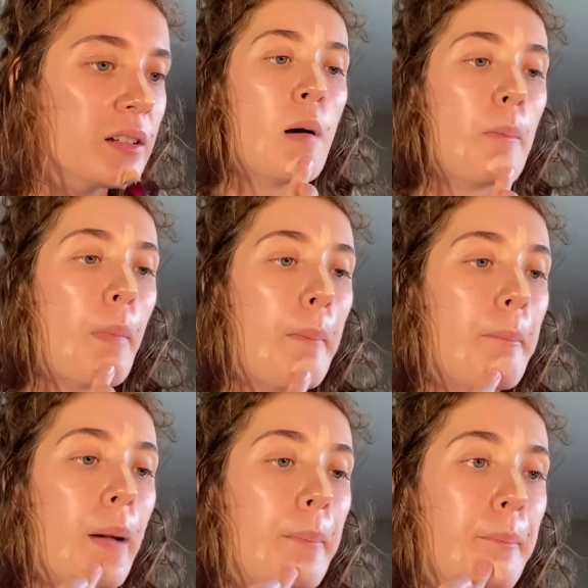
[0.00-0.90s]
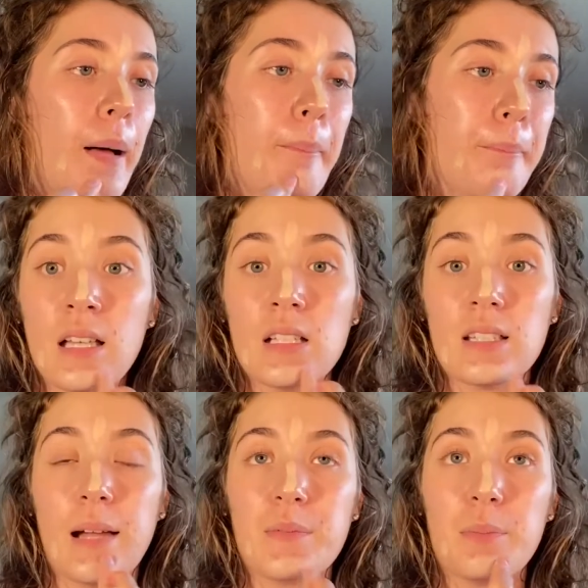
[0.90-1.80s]
Bum bum bum.
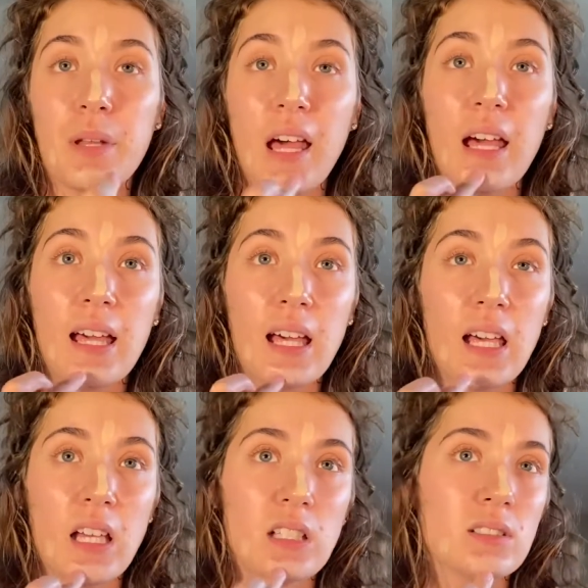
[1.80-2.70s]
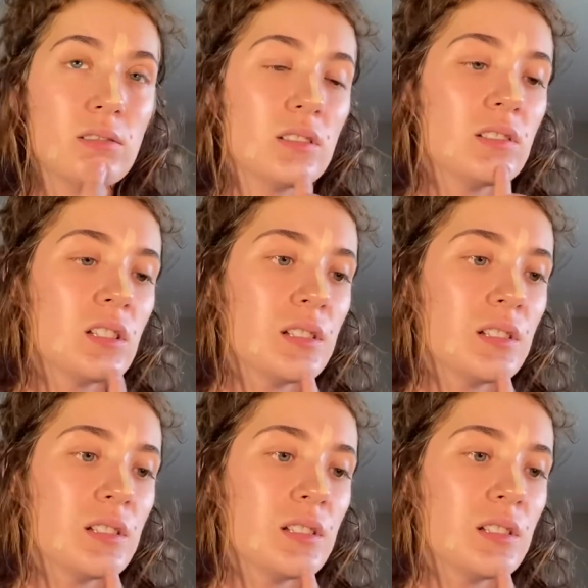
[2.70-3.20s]
Time to blend.